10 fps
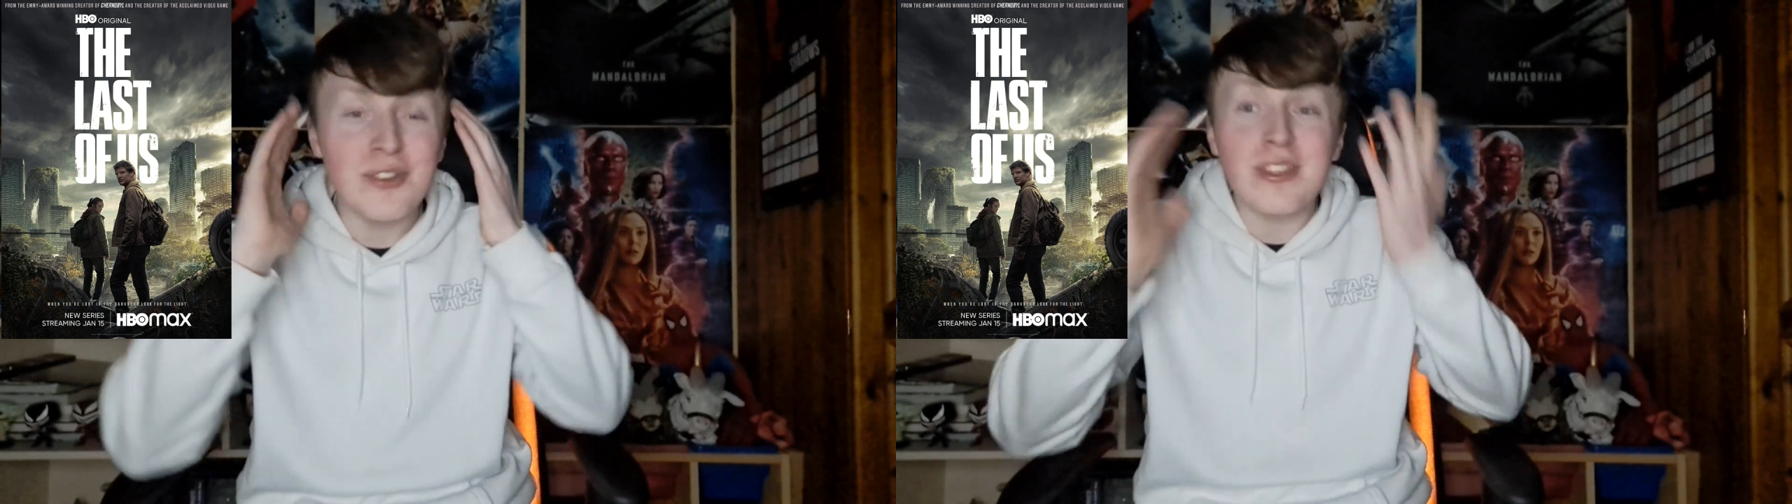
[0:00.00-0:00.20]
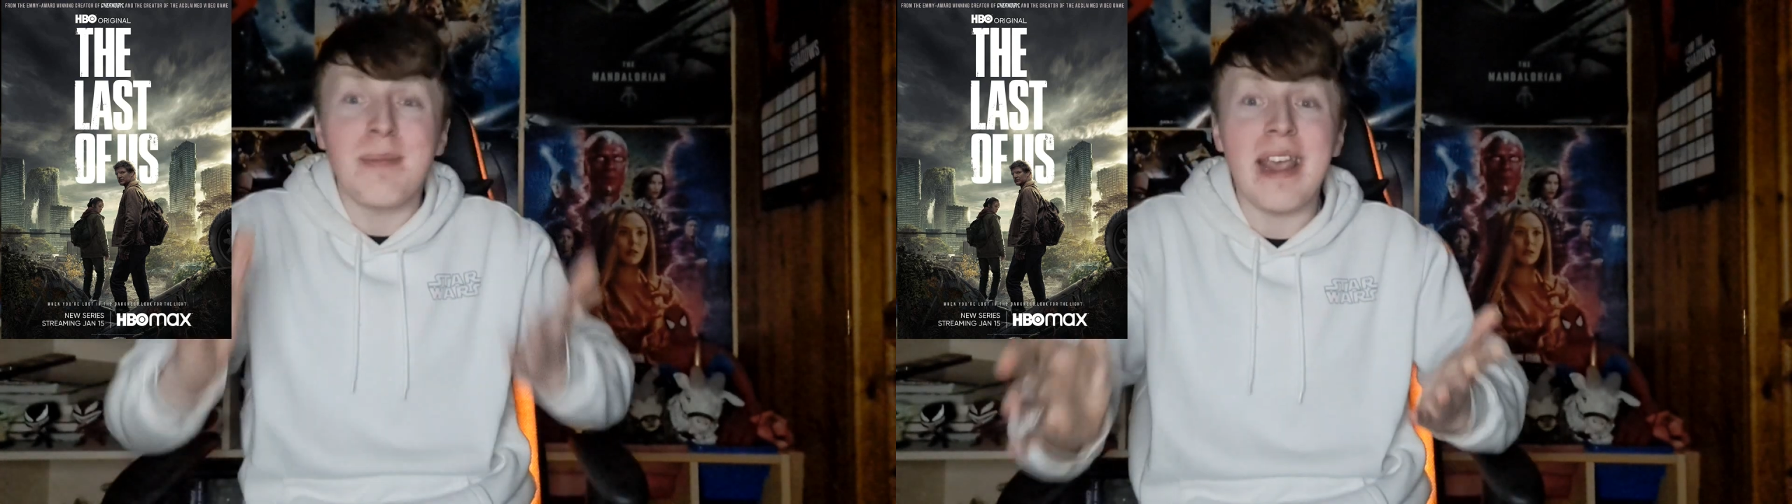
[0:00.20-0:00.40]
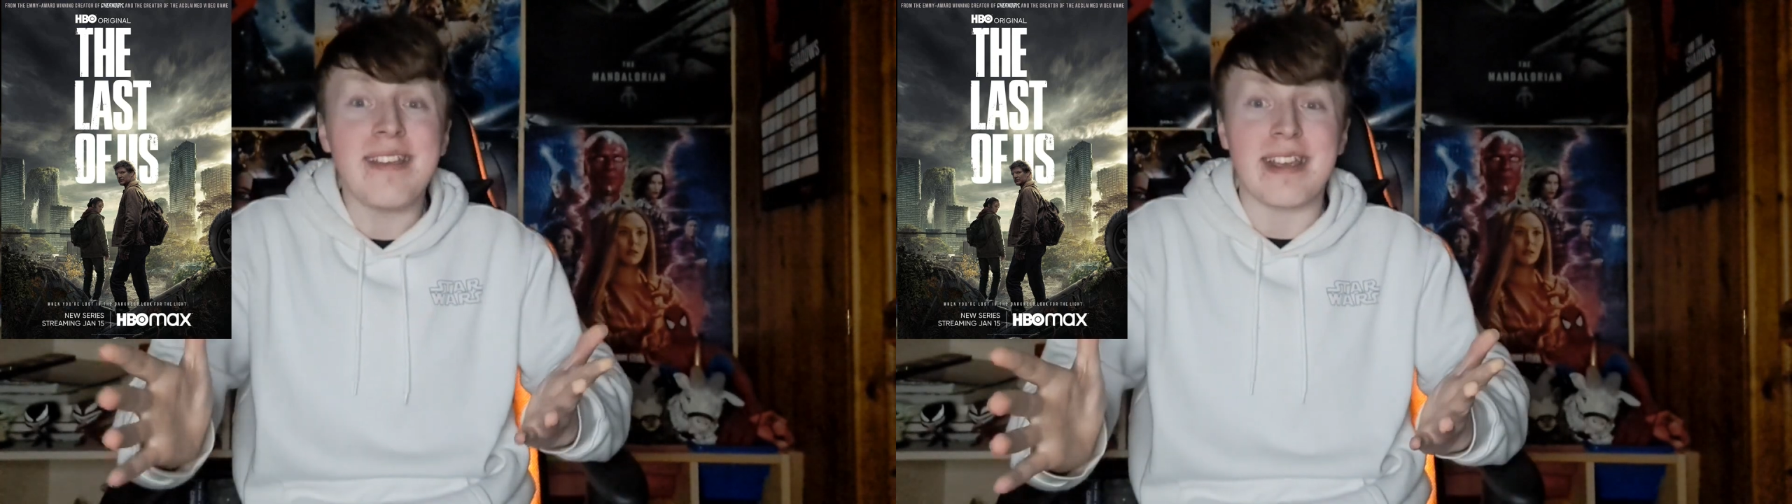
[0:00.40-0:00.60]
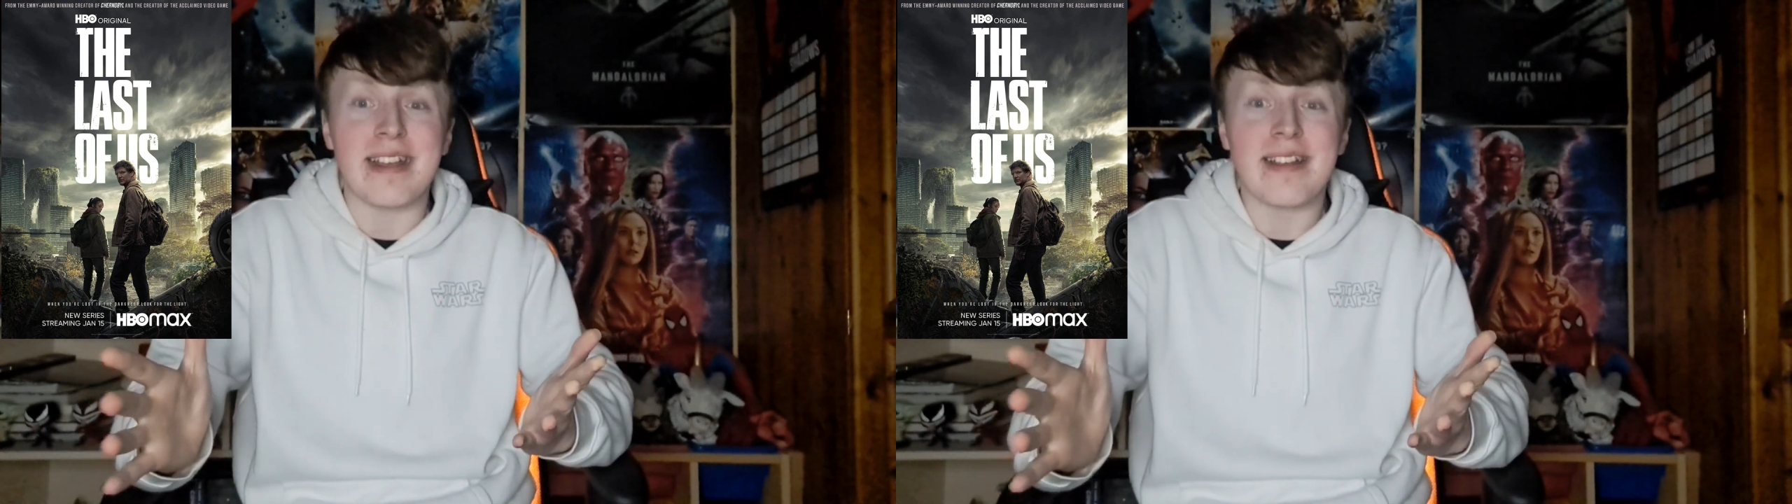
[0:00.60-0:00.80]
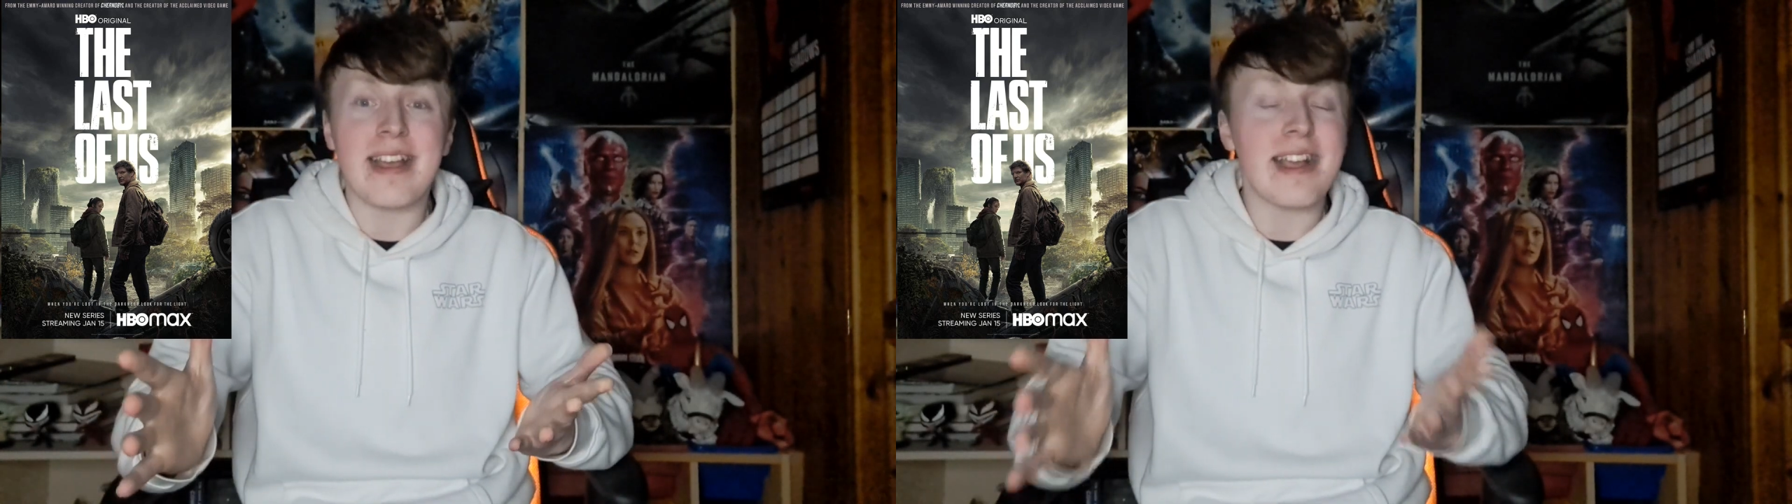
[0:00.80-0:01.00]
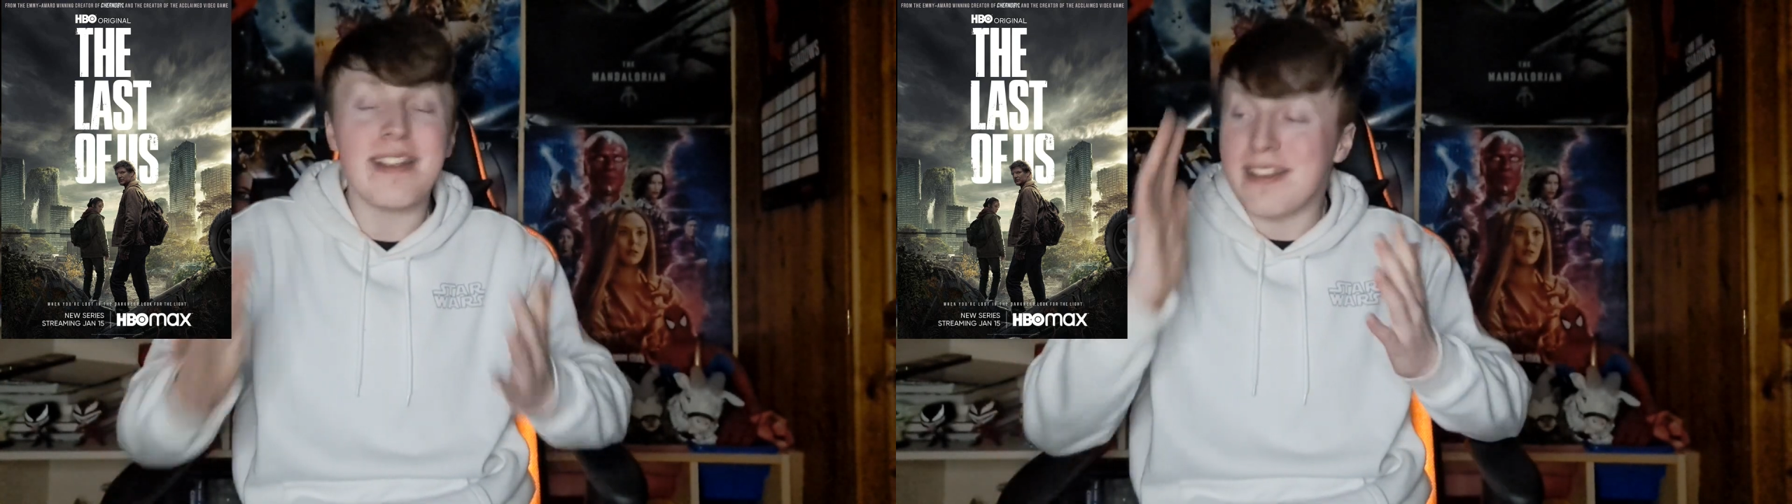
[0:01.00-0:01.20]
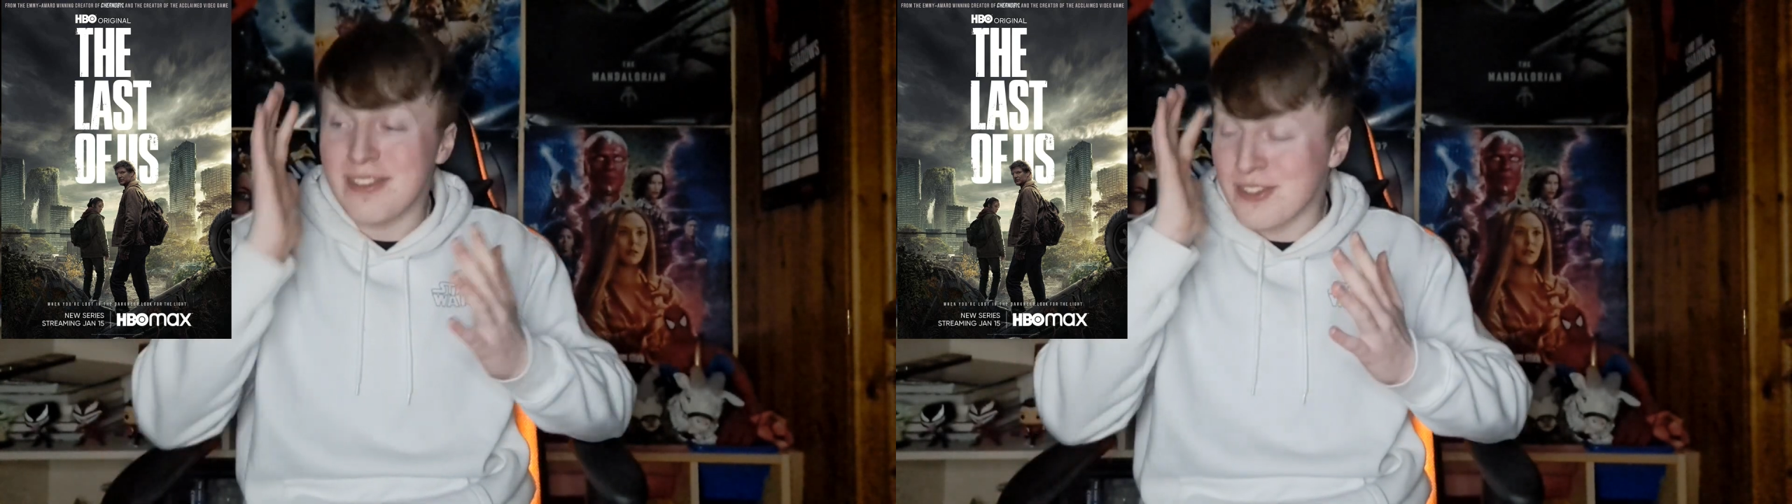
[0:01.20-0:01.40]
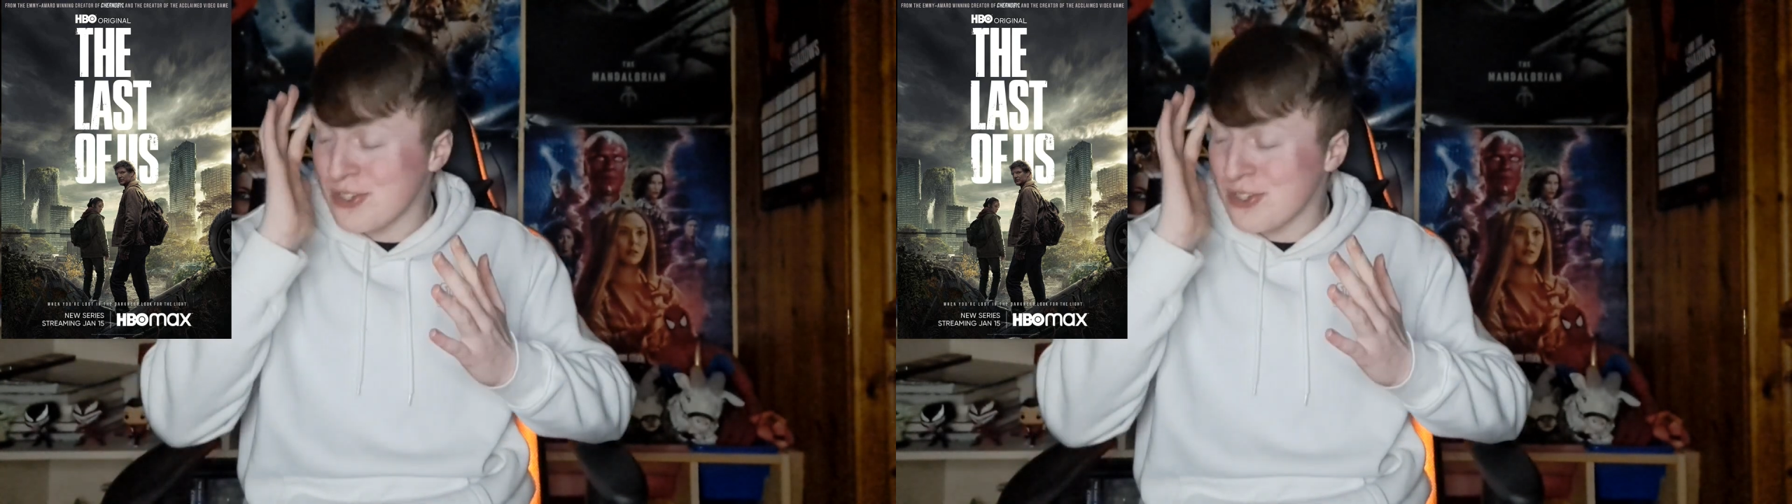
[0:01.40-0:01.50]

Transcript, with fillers: just amazing. Like, it's